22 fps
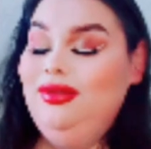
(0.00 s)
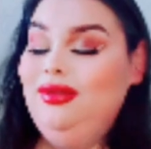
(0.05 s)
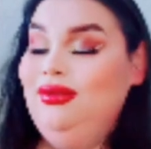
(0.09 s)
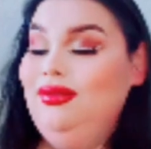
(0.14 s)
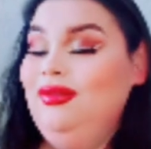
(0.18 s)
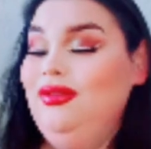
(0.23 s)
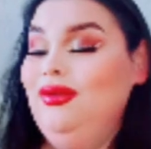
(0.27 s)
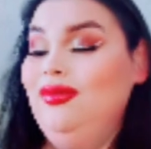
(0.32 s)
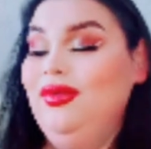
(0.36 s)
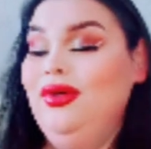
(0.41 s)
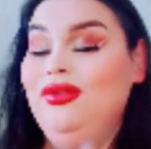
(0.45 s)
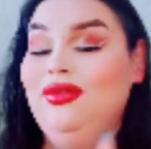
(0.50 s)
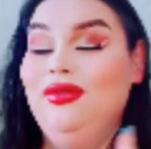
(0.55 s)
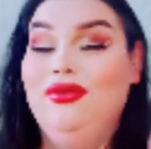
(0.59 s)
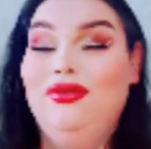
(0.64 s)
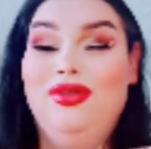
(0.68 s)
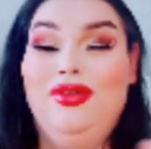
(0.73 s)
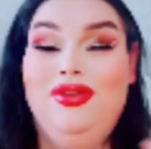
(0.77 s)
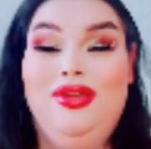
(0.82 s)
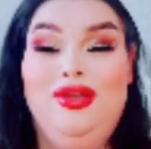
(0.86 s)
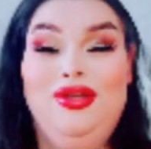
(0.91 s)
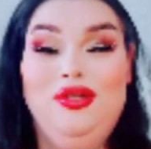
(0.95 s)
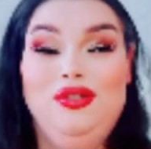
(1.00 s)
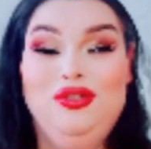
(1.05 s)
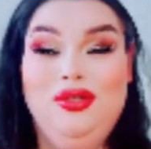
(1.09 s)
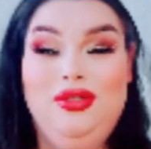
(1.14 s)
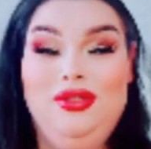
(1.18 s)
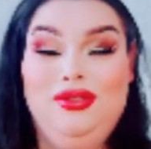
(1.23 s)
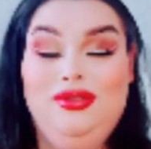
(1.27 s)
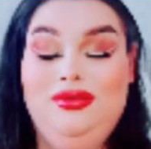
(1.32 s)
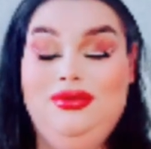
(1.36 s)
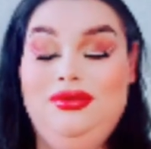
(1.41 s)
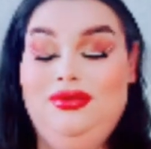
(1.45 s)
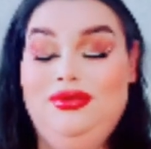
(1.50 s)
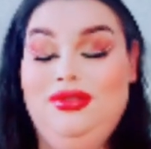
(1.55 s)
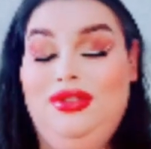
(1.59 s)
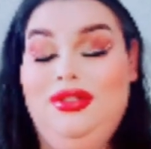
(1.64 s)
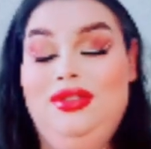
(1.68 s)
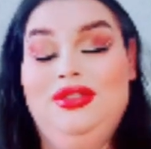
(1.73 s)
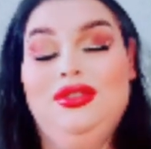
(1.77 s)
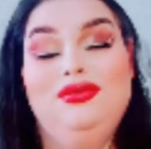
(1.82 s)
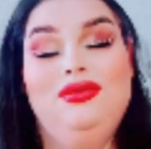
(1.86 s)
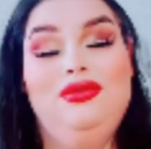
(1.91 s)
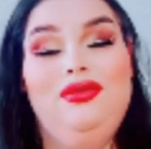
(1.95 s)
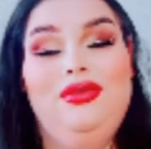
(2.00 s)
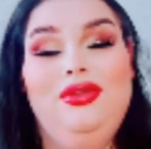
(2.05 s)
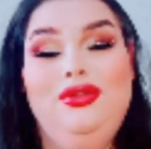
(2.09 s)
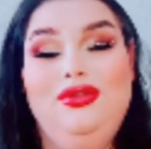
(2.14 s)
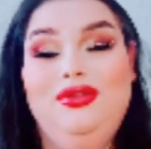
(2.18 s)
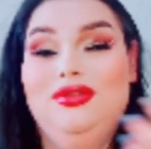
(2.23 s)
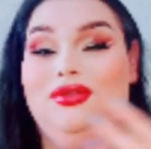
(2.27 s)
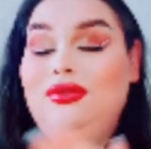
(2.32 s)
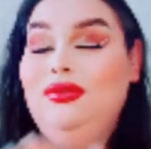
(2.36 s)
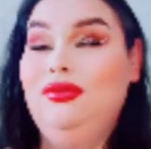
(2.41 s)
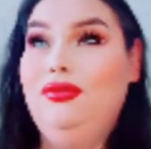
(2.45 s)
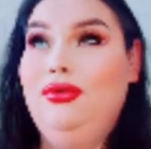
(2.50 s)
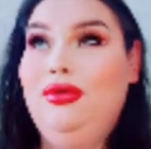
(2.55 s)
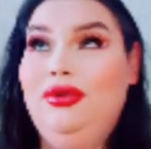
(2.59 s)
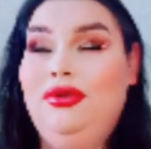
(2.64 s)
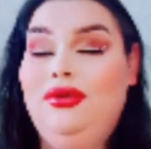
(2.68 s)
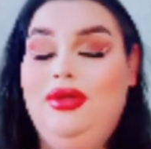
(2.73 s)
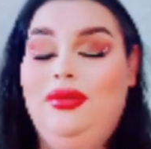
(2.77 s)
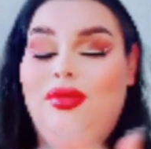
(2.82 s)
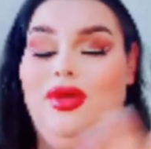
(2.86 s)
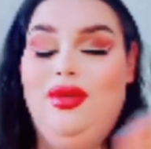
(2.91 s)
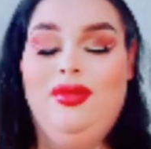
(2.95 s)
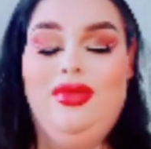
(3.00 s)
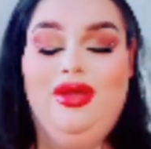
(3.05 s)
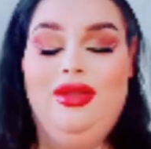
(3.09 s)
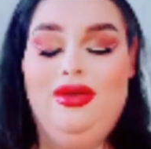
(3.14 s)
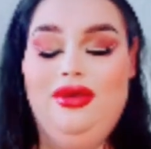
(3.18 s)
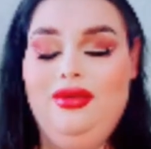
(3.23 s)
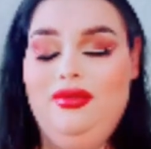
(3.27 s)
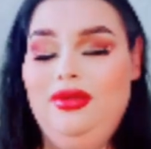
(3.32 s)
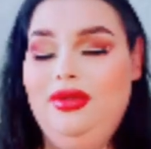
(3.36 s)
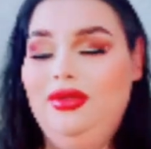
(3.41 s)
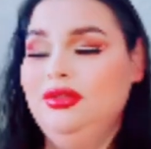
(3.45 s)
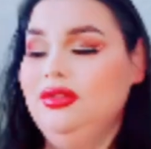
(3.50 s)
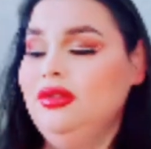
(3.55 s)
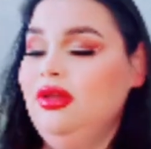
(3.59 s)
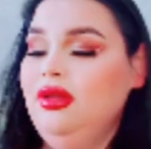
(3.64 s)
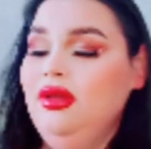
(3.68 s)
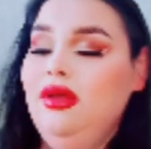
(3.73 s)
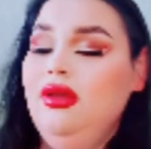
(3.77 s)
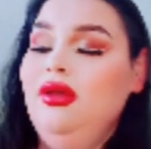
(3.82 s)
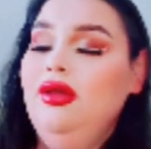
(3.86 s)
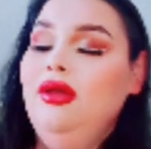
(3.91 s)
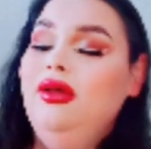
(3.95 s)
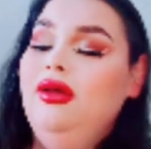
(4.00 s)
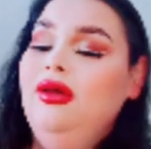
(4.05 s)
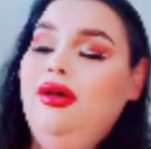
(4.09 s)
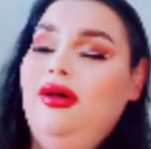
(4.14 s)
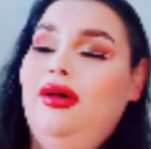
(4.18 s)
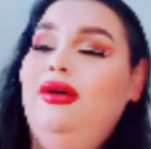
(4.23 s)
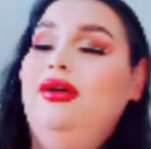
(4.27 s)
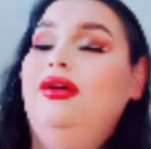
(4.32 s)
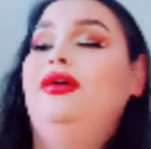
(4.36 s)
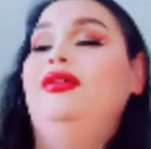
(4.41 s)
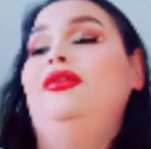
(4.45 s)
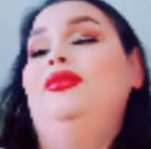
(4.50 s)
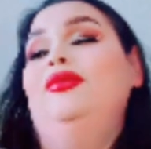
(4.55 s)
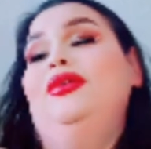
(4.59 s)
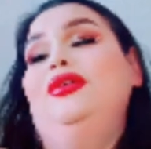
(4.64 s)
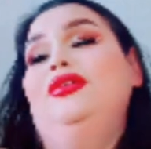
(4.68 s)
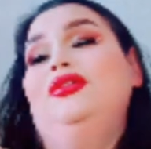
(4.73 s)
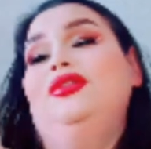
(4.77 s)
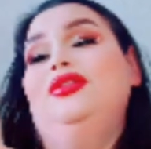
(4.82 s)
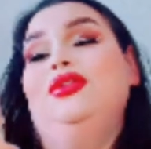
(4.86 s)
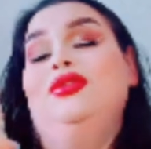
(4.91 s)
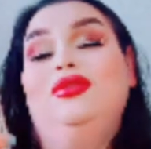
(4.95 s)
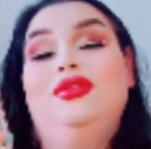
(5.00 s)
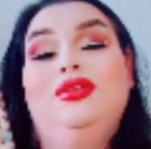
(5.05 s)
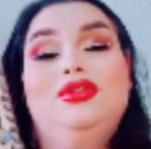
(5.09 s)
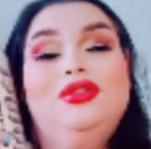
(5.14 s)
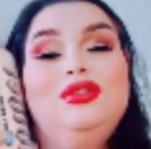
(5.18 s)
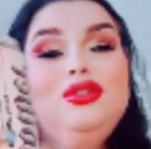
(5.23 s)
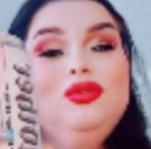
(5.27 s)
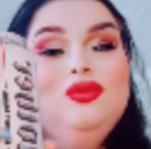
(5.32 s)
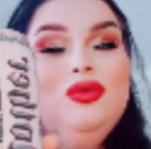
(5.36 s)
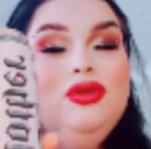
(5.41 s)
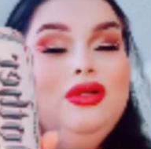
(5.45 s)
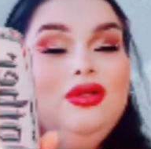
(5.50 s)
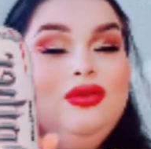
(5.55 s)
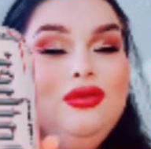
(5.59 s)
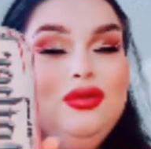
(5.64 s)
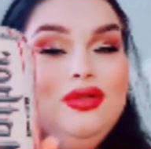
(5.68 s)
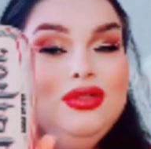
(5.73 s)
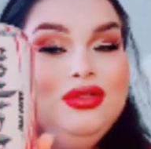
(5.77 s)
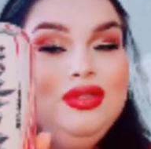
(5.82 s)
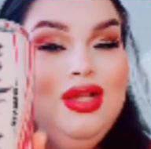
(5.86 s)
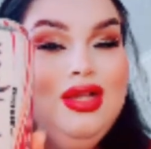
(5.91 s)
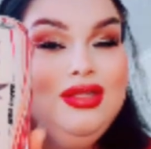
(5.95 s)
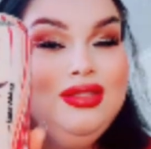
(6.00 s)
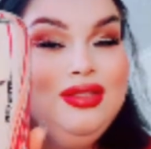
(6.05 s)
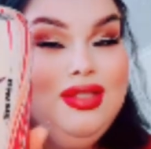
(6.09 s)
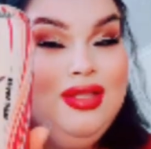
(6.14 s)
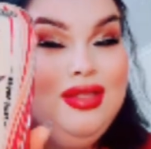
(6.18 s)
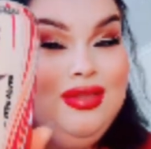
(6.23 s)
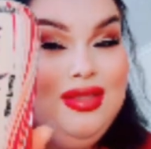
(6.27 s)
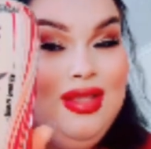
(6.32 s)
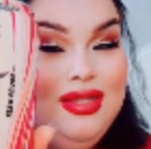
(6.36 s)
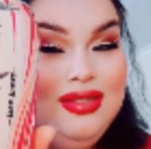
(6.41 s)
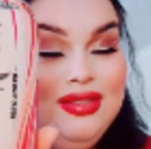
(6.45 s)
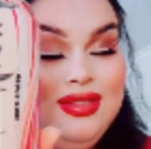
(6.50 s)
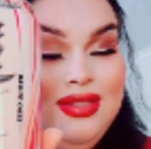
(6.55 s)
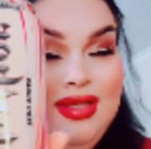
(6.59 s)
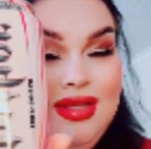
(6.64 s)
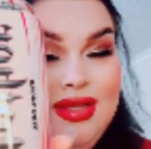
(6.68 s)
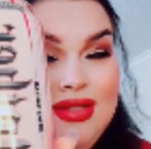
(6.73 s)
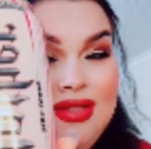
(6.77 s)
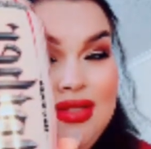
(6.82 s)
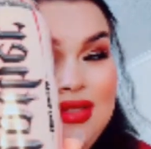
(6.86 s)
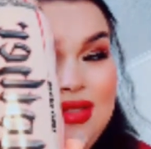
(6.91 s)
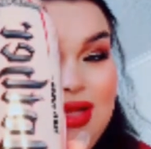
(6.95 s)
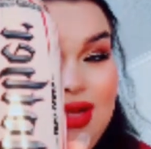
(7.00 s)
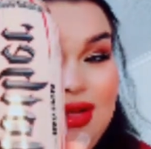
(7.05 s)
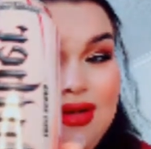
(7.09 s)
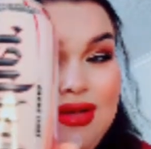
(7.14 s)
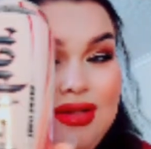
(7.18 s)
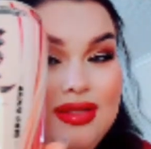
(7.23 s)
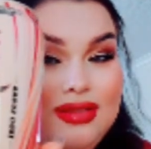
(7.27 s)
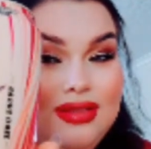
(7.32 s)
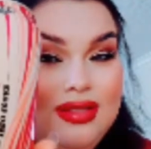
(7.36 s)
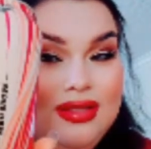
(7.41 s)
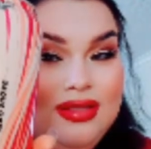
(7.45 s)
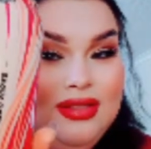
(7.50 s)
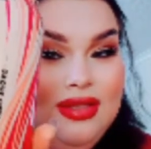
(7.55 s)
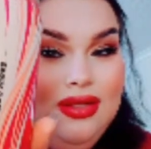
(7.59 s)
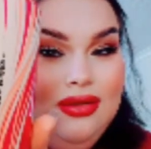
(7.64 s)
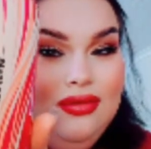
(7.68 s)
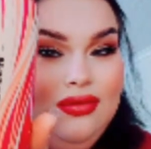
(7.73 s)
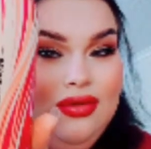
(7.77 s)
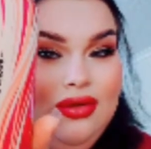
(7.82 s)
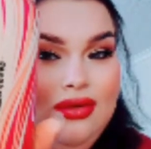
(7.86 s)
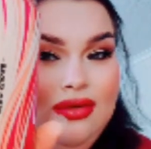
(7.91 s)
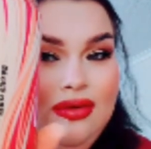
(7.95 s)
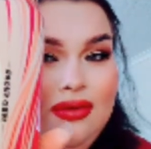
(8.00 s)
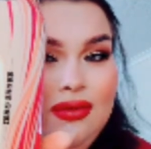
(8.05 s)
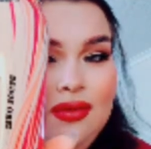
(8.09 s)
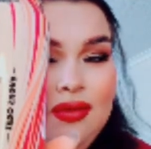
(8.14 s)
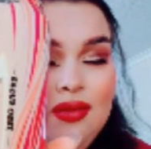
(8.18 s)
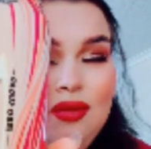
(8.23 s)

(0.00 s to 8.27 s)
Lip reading: the mother of all energy drinks reviews. Well, in my mind, at least. So this is what it looks like. That's the aesthetics it's giving.